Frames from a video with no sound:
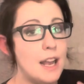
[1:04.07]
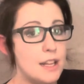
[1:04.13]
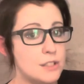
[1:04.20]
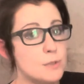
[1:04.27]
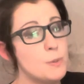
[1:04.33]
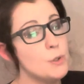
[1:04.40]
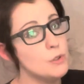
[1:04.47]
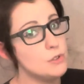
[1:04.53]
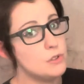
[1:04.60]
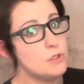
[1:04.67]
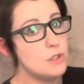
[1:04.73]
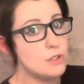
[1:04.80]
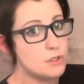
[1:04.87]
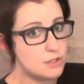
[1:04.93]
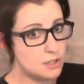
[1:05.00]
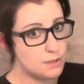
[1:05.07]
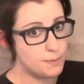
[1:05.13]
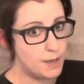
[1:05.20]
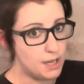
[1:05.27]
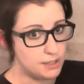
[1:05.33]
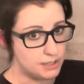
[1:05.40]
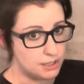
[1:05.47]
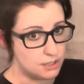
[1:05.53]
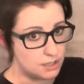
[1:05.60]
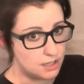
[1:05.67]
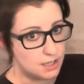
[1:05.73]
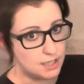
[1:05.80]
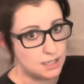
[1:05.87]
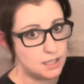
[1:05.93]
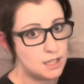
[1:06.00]
as opposed to the
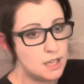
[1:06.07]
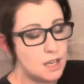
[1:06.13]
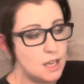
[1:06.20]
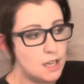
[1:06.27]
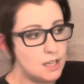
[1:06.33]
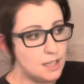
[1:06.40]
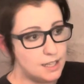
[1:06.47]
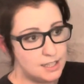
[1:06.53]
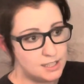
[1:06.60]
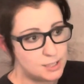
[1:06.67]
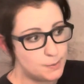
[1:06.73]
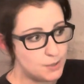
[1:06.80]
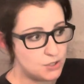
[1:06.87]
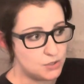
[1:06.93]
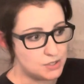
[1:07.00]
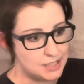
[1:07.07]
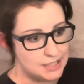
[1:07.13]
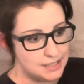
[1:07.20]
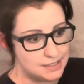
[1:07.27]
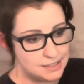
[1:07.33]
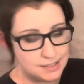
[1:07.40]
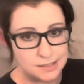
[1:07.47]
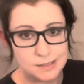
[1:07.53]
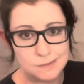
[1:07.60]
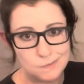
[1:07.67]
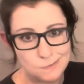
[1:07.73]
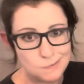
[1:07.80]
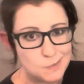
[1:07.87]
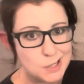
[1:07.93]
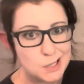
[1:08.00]
polyurethane. Special cases,
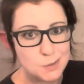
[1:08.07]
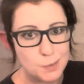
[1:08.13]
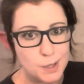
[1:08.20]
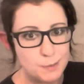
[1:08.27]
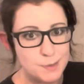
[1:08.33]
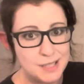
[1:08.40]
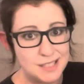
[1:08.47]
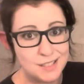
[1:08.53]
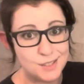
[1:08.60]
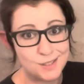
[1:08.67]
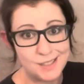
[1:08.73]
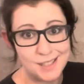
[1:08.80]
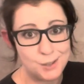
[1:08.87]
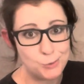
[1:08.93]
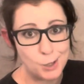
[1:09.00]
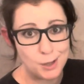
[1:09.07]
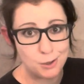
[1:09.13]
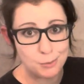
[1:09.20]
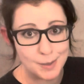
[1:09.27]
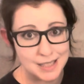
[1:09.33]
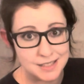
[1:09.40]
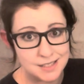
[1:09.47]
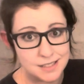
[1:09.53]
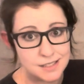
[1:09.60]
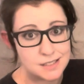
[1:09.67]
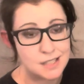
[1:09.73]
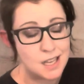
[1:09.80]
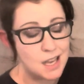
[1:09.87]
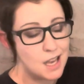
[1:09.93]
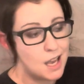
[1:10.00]
piece by piece, and a weather basis.
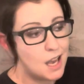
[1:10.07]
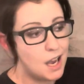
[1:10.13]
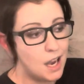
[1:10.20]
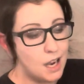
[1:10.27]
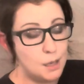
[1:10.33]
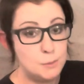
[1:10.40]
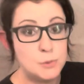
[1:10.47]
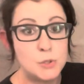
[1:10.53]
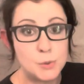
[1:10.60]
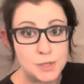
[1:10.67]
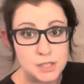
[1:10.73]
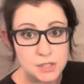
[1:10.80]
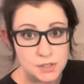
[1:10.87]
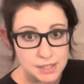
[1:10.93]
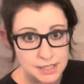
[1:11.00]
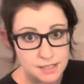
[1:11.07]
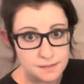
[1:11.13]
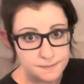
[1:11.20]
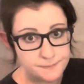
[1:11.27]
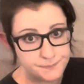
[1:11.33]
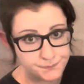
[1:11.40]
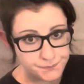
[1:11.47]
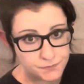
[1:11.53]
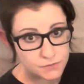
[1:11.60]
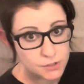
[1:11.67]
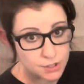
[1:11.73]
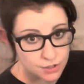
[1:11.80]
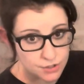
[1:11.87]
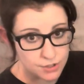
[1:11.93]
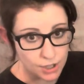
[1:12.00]
So what you need to
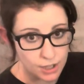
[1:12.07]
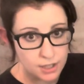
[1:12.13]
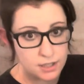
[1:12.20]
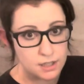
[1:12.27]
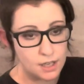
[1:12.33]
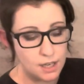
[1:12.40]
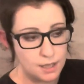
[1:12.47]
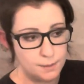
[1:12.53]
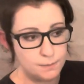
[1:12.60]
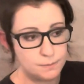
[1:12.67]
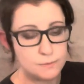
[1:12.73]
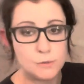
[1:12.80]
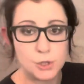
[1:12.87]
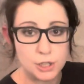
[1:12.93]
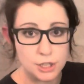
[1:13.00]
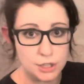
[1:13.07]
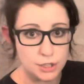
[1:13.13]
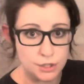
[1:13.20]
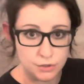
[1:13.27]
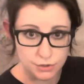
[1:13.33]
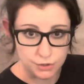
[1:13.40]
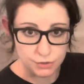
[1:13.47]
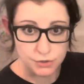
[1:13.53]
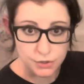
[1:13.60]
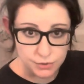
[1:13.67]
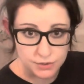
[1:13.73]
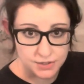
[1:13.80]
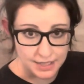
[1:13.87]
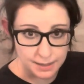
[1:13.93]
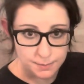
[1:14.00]
start, we're going to do 2
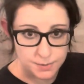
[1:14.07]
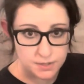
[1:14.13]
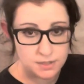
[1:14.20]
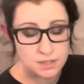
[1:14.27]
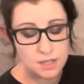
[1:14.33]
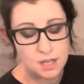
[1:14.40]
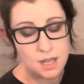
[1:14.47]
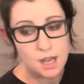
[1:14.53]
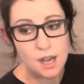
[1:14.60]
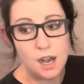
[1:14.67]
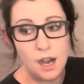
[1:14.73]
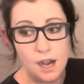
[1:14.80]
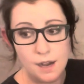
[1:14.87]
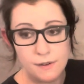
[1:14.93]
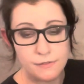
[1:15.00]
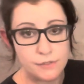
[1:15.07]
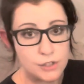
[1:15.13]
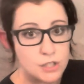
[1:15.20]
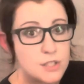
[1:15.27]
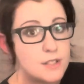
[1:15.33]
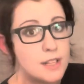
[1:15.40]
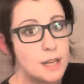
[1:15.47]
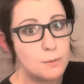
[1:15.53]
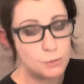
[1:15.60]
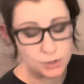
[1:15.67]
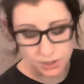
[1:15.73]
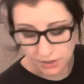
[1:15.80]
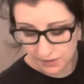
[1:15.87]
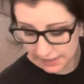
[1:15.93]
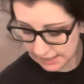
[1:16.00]
steps. First step, what
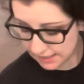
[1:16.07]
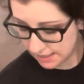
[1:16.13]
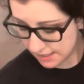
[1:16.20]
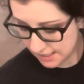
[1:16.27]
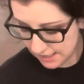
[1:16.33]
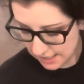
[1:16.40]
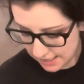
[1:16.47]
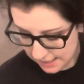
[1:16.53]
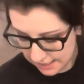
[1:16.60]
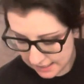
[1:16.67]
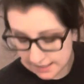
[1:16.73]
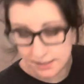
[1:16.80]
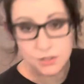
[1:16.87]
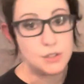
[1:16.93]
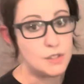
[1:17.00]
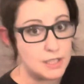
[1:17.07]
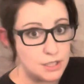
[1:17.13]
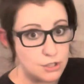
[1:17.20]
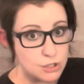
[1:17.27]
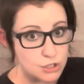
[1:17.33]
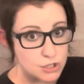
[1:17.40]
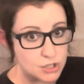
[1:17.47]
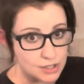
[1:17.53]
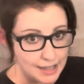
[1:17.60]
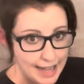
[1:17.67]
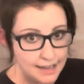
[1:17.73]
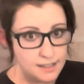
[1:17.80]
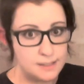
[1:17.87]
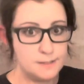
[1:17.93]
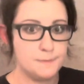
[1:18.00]
you need is you need your shellac.